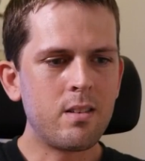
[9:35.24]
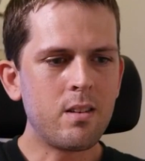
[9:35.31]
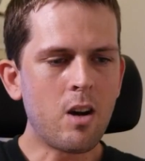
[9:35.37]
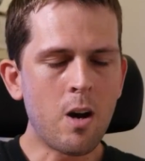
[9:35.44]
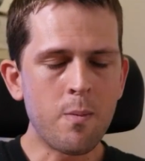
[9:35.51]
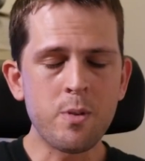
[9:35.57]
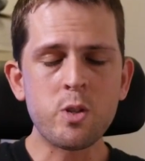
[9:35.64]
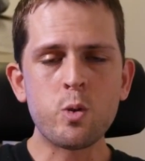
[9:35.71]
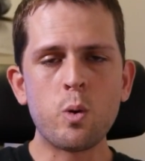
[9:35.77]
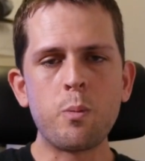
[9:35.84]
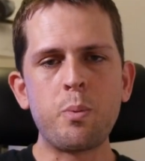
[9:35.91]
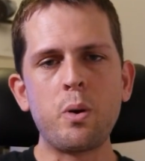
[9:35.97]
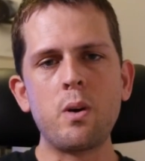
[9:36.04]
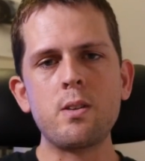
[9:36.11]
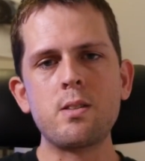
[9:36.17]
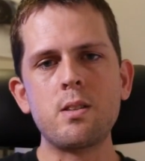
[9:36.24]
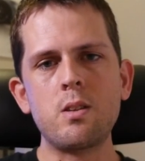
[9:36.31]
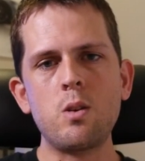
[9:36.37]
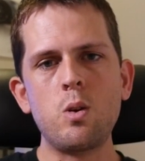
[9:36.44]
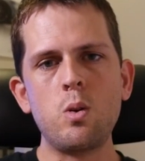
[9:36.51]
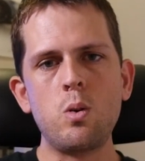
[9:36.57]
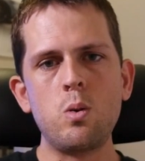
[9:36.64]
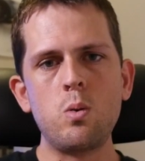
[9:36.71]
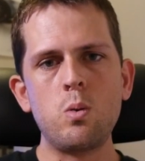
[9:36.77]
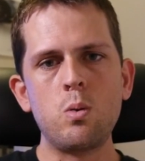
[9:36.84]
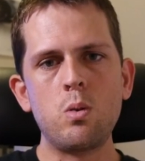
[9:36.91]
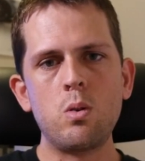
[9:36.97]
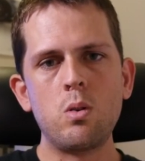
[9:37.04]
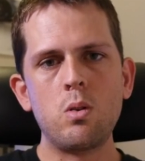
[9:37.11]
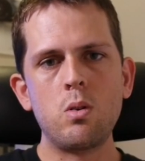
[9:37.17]
I'm the sort of person who,
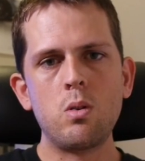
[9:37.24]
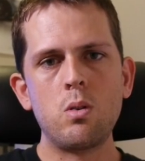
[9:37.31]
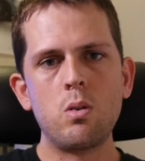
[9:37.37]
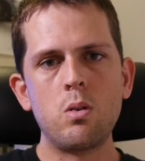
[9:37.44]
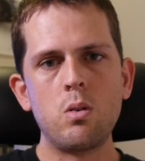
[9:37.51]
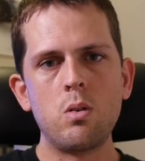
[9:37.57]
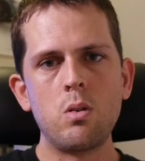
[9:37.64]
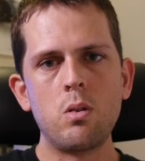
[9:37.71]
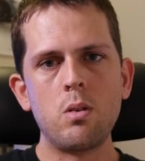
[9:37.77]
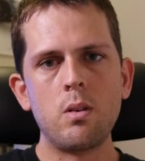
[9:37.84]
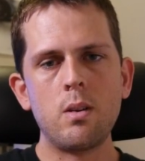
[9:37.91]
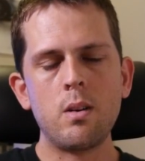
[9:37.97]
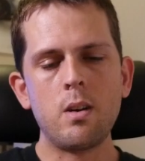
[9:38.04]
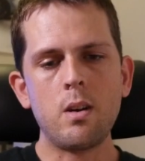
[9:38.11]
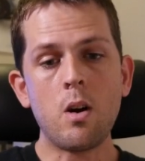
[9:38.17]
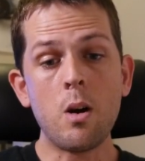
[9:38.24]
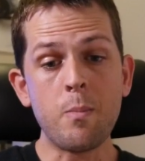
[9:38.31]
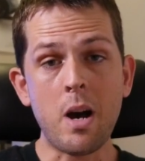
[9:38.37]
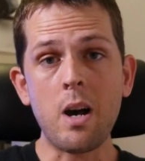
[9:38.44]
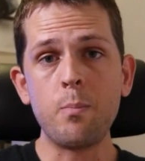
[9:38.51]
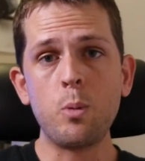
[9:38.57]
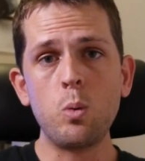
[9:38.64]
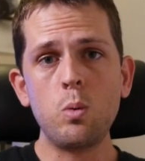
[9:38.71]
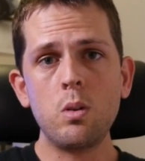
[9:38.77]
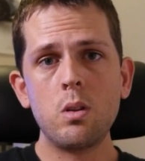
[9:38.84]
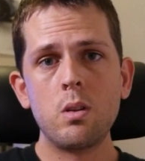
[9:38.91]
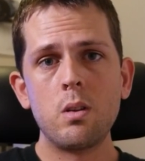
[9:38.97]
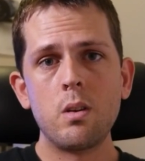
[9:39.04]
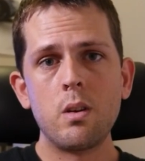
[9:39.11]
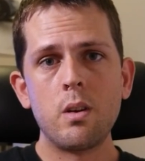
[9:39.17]
I'm humble,
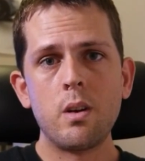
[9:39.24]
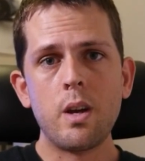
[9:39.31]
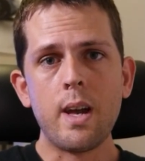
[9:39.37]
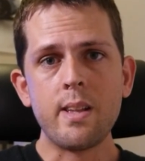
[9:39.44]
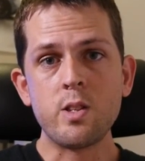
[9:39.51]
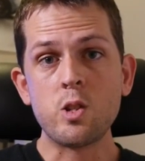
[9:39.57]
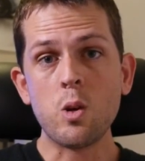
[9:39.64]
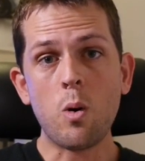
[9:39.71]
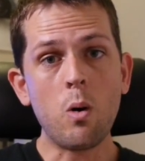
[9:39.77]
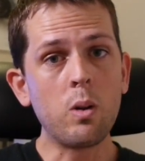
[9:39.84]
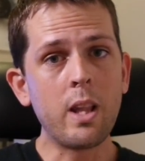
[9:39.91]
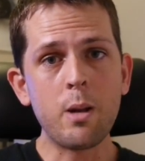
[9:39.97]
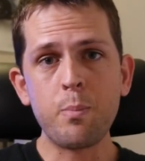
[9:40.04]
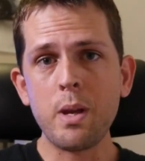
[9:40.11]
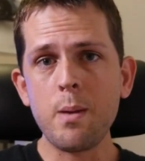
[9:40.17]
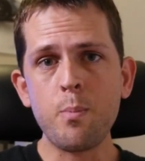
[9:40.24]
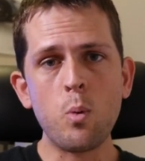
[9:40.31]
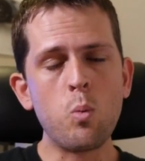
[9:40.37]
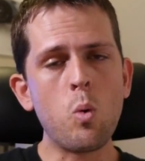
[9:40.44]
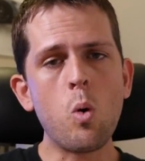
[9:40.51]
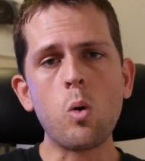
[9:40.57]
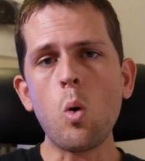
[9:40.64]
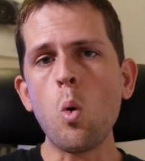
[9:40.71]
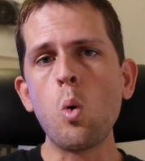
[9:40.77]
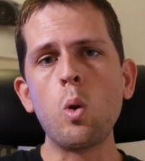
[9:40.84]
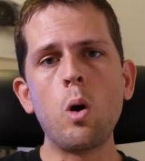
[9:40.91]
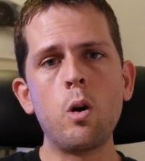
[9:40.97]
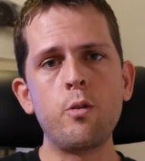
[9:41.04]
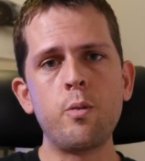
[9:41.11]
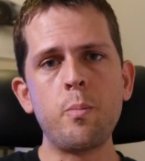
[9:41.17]
and so I'll let people walk all
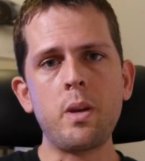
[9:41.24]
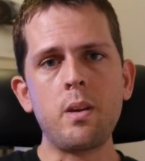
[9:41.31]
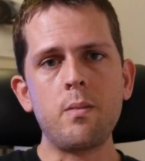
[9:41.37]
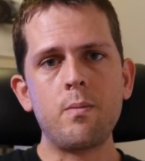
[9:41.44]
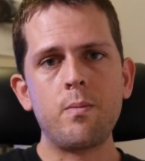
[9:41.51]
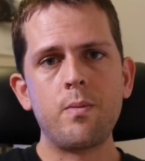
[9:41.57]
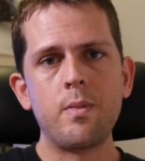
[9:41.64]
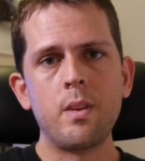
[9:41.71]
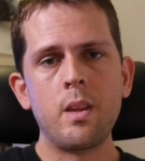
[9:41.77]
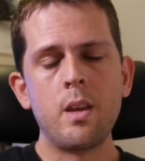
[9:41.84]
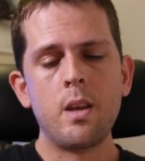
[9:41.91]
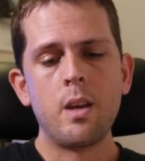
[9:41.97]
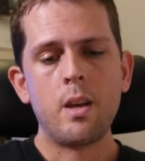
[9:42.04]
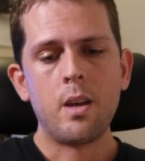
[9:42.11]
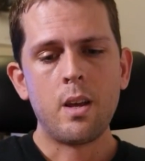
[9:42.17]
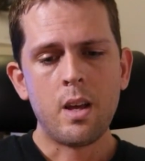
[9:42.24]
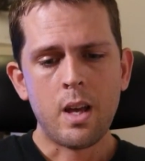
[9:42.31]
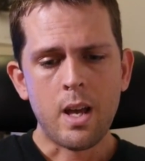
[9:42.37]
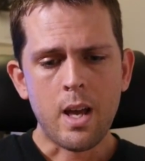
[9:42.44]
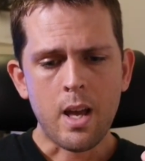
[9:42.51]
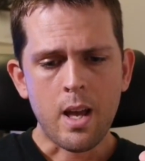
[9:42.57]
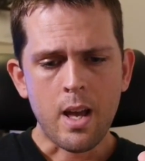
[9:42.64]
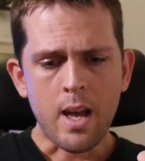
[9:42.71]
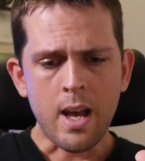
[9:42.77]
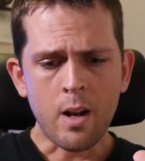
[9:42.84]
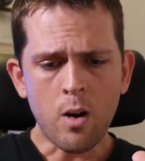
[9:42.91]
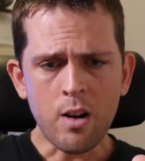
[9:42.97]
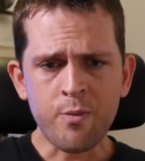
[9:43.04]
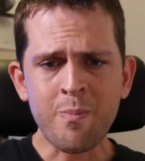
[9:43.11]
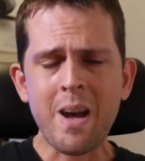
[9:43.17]
over me. And
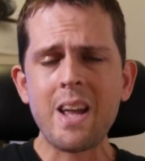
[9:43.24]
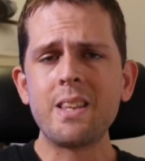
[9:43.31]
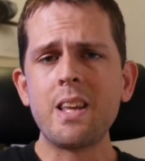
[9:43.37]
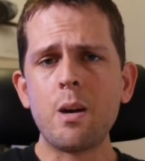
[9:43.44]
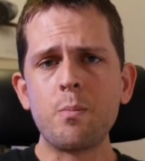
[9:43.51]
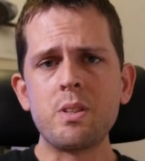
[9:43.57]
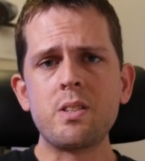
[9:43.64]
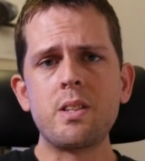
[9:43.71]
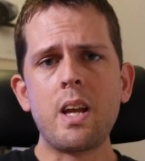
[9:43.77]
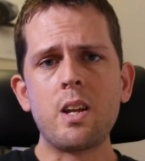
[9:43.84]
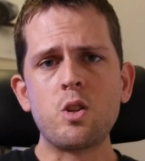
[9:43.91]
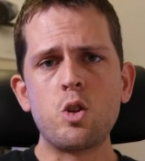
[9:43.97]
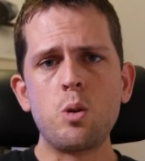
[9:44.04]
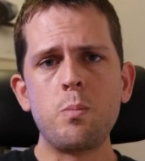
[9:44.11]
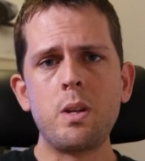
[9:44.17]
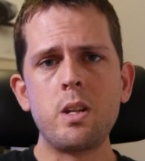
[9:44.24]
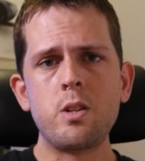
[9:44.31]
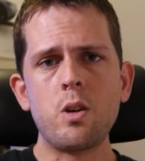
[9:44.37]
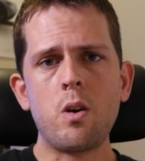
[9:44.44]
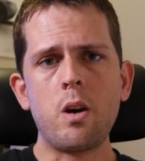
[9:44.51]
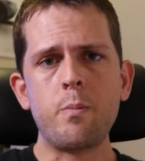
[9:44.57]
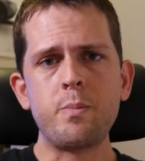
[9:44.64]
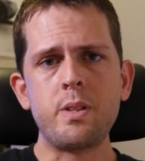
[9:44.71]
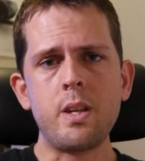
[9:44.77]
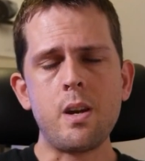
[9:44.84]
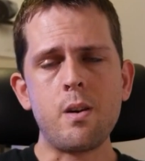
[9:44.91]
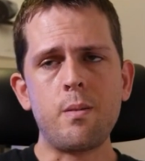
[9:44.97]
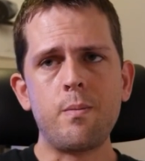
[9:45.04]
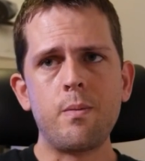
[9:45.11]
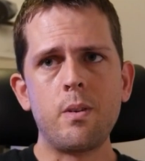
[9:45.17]
I've made that mistake too many times
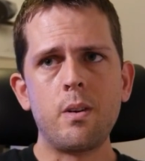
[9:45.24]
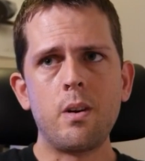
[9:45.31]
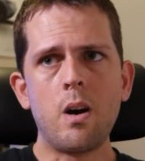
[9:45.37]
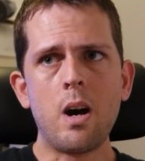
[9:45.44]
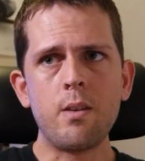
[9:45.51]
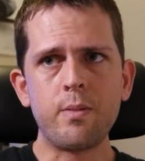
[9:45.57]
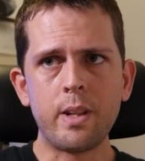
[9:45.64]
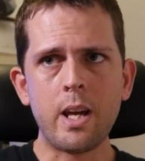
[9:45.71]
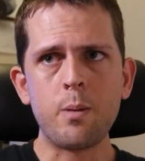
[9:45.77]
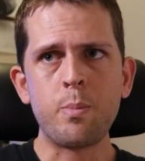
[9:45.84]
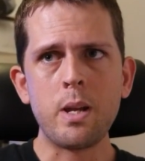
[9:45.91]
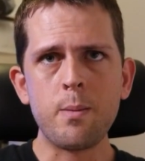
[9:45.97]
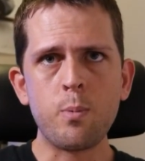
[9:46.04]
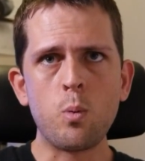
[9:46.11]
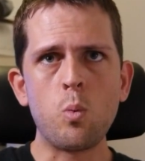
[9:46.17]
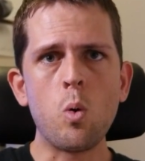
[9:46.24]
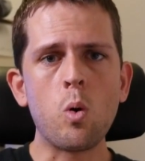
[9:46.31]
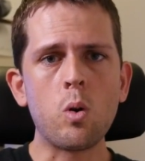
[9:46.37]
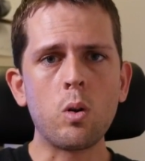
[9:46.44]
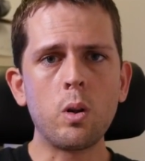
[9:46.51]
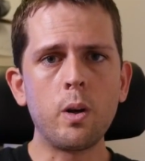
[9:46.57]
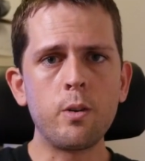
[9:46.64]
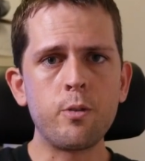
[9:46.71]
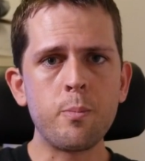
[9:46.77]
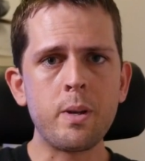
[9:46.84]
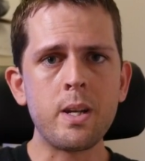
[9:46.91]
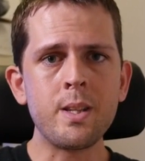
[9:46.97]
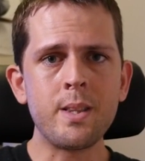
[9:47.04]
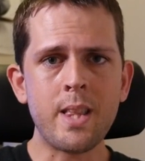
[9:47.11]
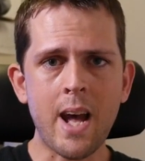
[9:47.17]
now. I've let people walk all over
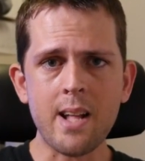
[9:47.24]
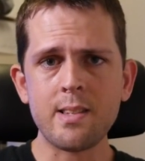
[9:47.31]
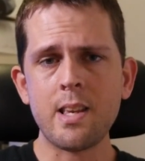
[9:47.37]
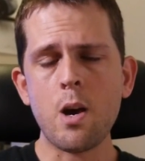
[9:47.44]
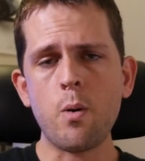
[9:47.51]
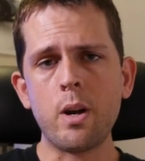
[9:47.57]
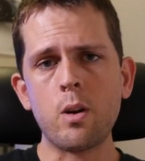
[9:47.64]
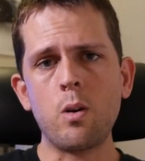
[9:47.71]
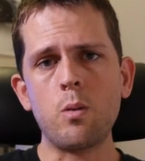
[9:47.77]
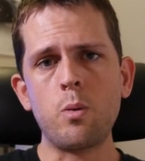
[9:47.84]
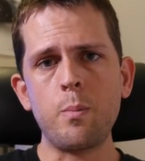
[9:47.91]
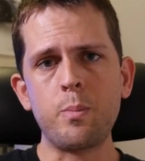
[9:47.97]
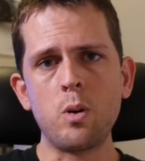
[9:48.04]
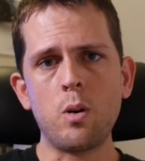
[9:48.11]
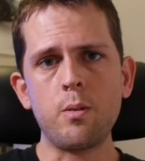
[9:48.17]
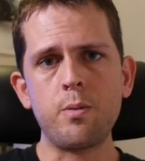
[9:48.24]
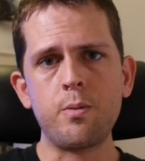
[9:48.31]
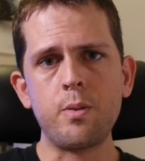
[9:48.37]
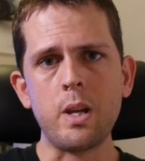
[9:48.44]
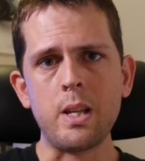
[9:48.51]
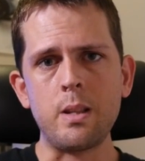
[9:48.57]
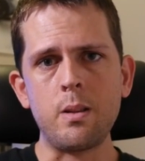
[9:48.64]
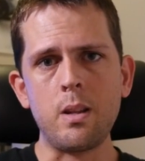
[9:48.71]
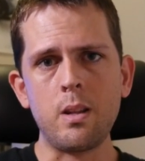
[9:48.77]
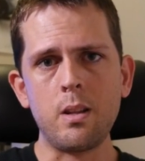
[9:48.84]
me. That's how I got ripped off in